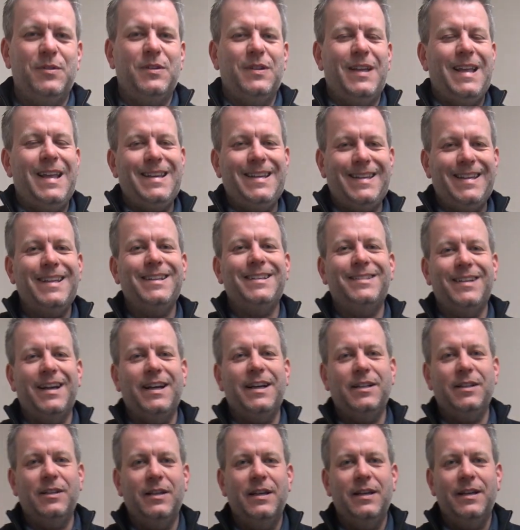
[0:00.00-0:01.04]
in
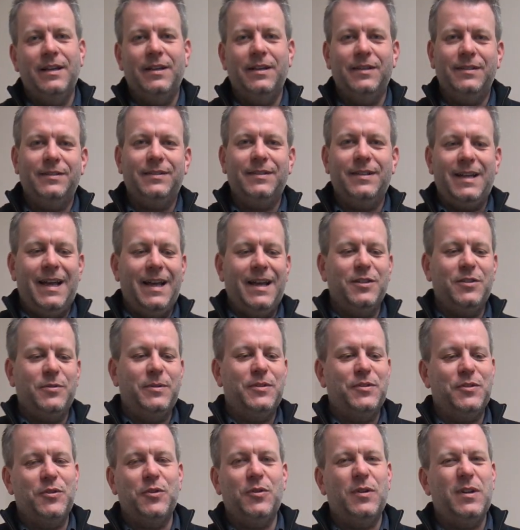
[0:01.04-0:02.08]
detail as to how to
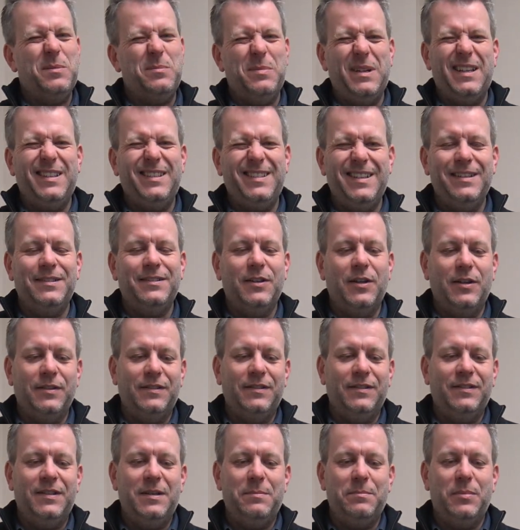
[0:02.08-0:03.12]
install it, but it is nice
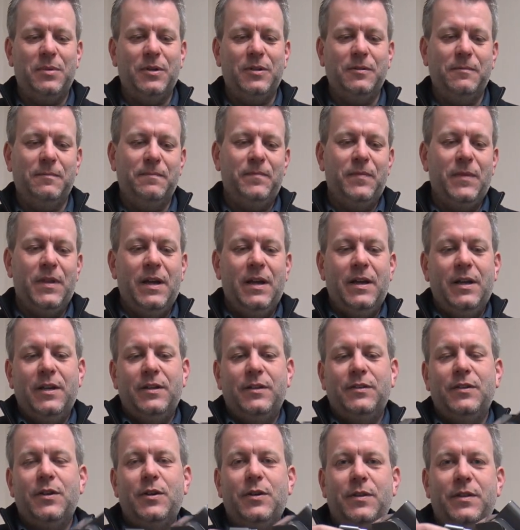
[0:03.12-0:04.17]
and simple.
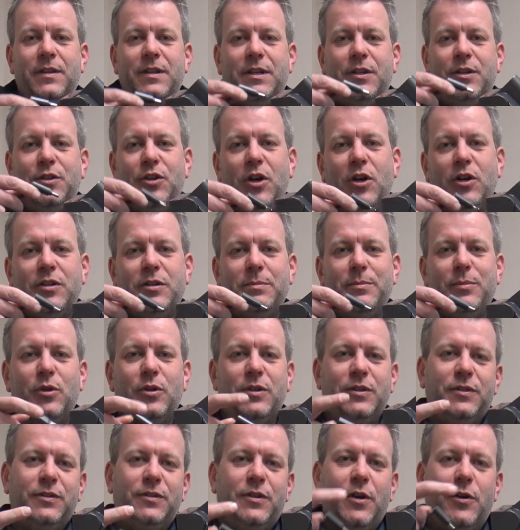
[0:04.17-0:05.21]
So the charging
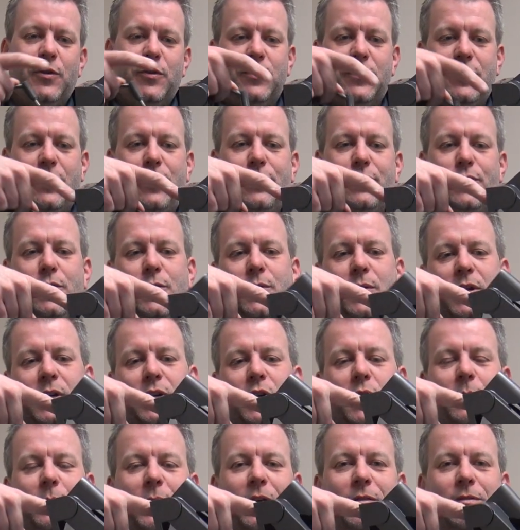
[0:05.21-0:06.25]
point just goes through and
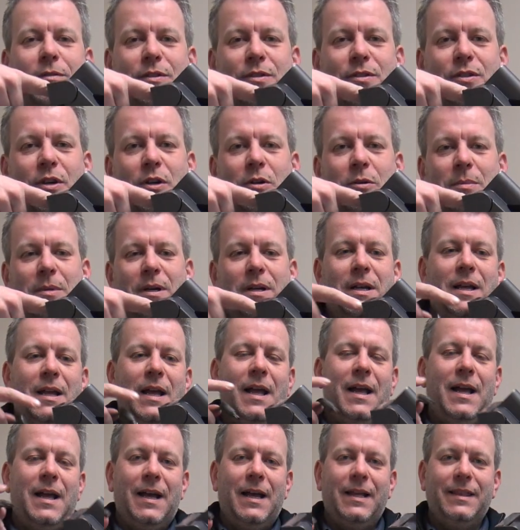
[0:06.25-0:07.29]
up over the top,
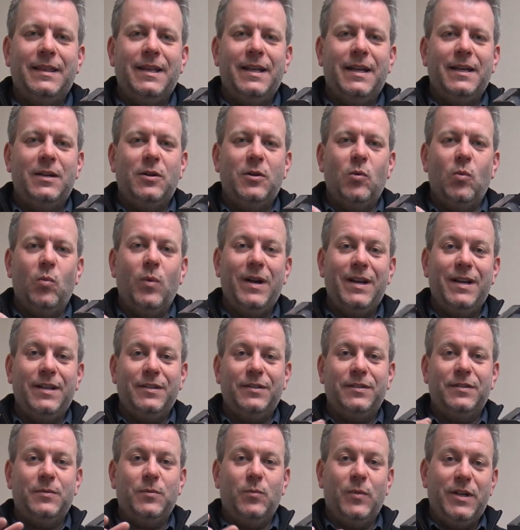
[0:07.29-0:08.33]
and then when
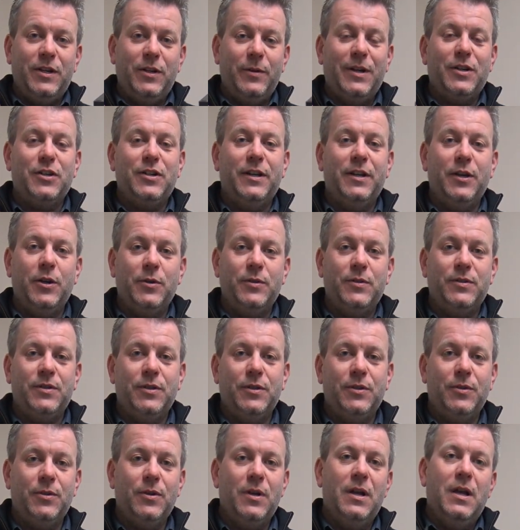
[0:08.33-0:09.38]
you actually go
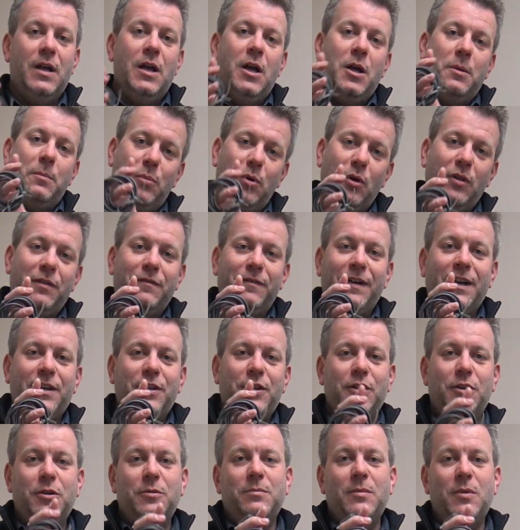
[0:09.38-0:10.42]
to put the
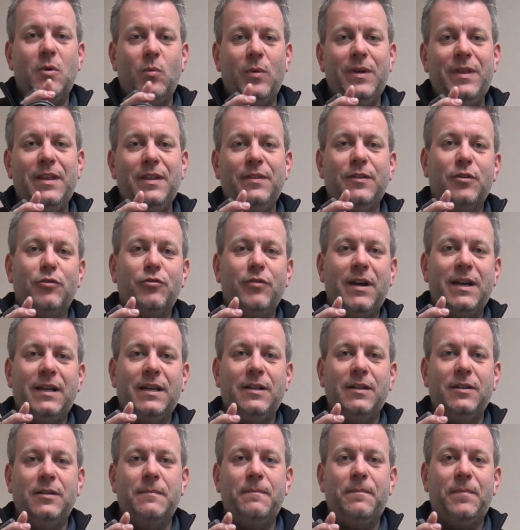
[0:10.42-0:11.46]
vacuum within the
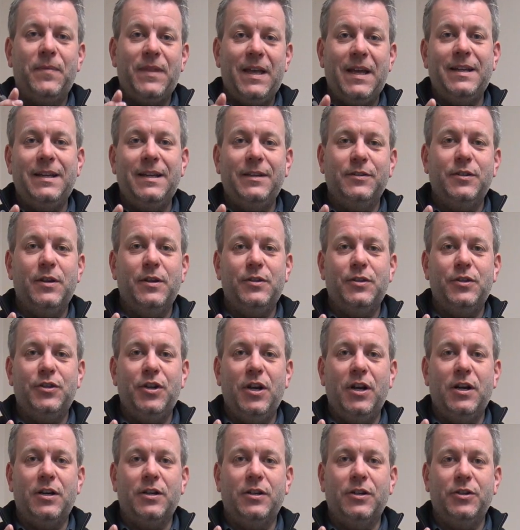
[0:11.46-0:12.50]
cradle, then it's going to
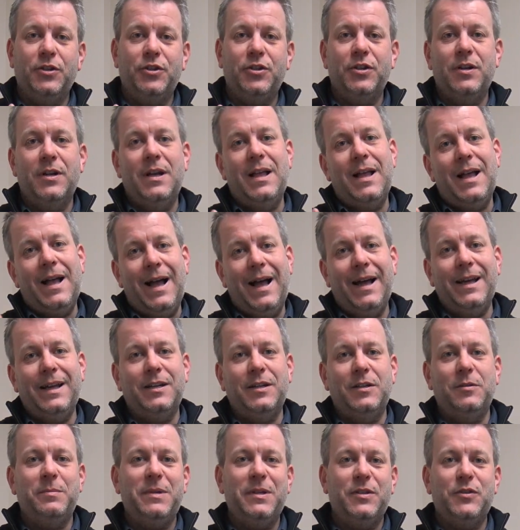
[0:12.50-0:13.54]
charge
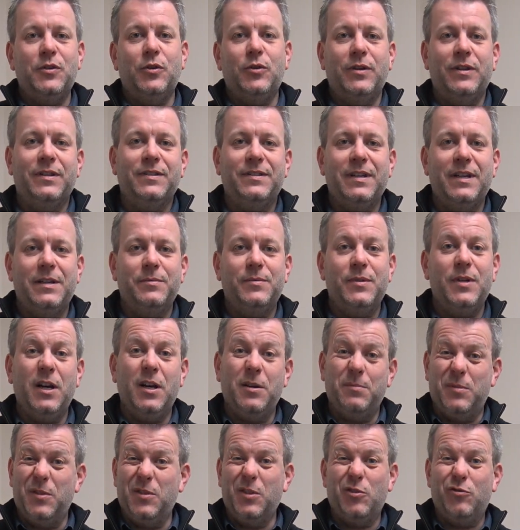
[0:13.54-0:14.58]
and be stored at the same
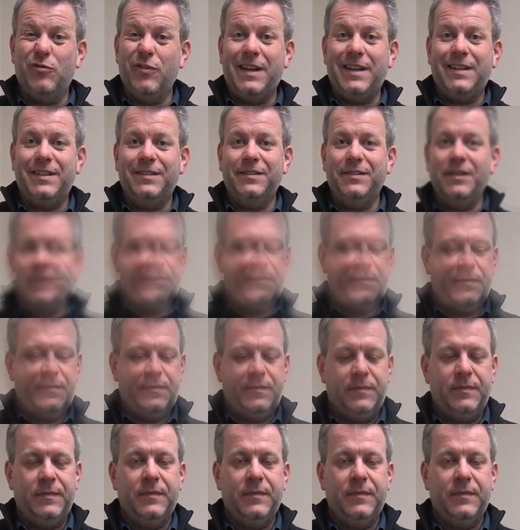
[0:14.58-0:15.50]
time. So great design.